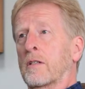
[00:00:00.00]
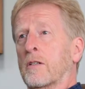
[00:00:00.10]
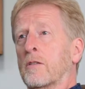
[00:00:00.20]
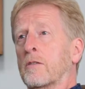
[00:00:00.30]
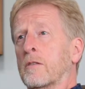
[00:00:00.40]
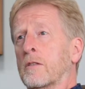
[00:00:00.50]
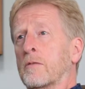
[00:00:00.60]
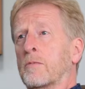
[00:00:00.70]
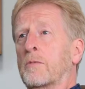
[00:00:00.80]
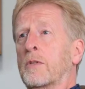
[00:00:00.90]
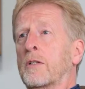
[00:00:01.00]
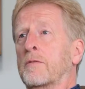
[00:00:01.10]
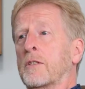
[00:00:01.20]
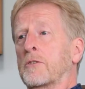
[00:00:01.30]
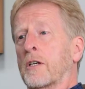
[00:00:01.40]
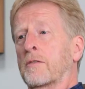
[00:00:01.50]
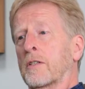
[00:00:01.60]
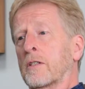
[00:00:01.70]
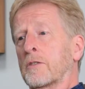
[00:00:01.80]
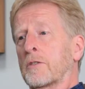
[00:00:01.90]
Hull and when we lived in
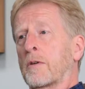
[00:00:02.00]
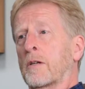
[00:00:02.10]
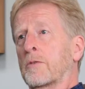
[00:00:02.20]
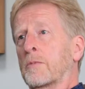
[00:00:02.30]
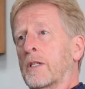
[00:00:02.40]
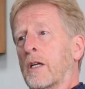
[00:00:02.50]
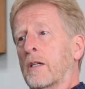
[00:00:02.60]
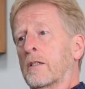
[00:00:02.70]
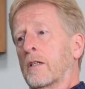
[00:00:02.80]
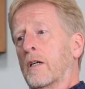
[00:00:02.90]
Sheffield as well with my dad.